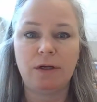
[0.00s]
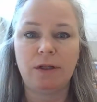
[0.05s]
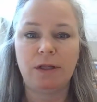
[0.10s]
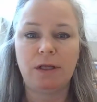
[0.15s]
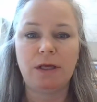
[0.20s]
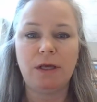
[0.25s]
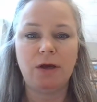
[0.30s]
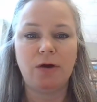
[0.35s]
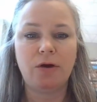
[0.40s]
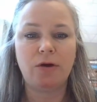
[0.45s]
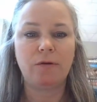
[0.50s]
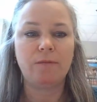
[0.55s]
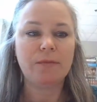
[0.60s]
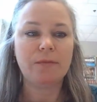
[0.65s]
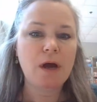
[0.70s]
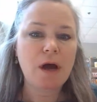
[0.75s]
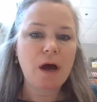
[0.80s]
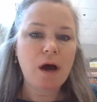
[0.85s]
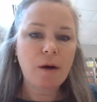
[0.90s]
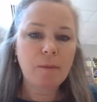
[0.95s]
on in the year,
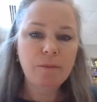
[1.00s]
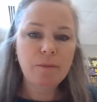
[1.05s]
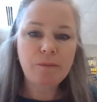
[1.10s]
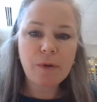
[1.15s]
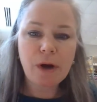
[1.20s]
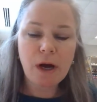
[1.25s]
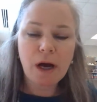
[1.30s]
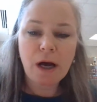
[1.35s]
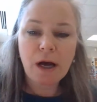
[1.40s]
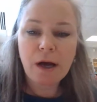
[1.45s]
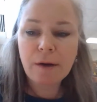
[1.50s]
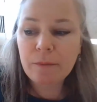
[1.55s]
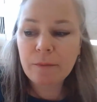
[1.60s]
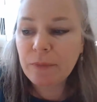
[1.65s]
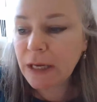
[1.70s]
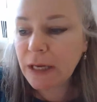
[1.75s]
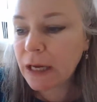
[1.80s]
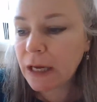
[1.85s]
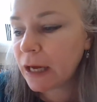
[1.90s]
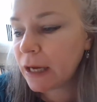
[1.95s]

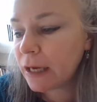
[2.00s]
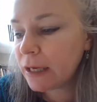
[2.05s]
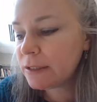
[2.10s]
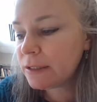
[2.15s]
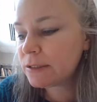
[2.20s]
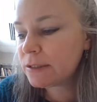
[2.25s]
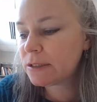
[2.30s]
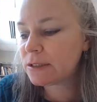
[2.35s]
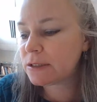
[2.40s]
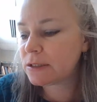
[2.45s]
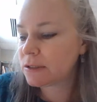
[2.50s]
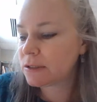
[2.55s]
because